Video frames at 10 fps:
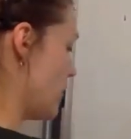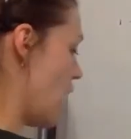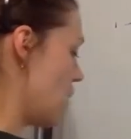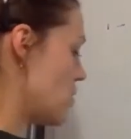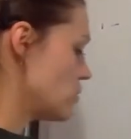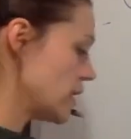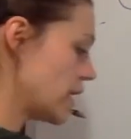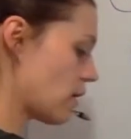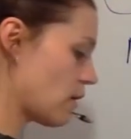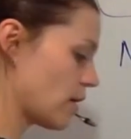I'm only
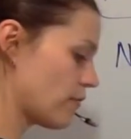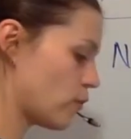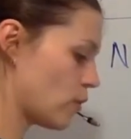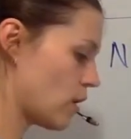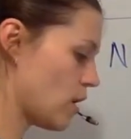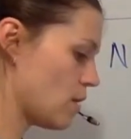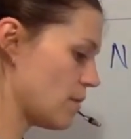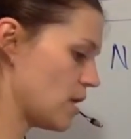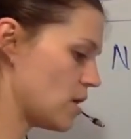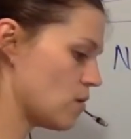caring for
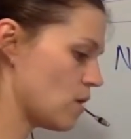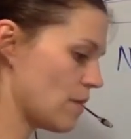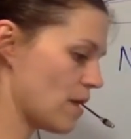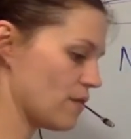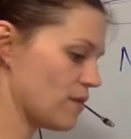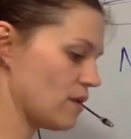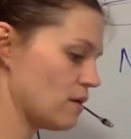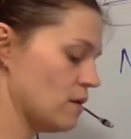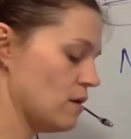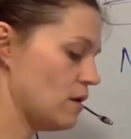NO about the
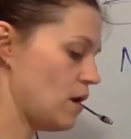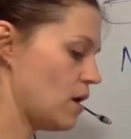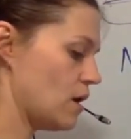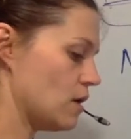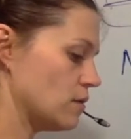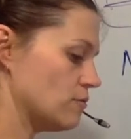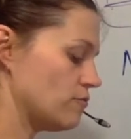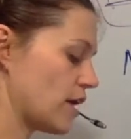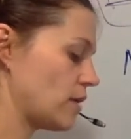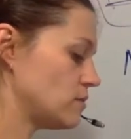
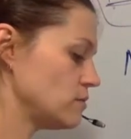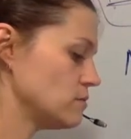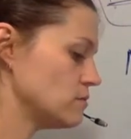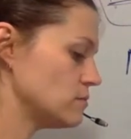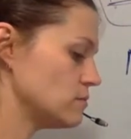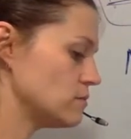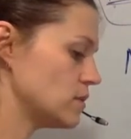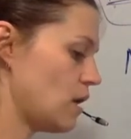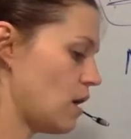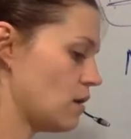final
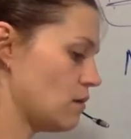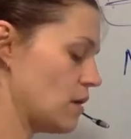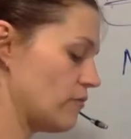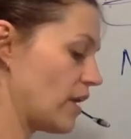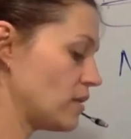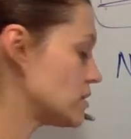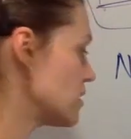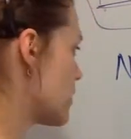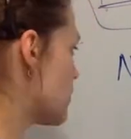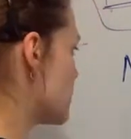valence
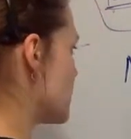electrons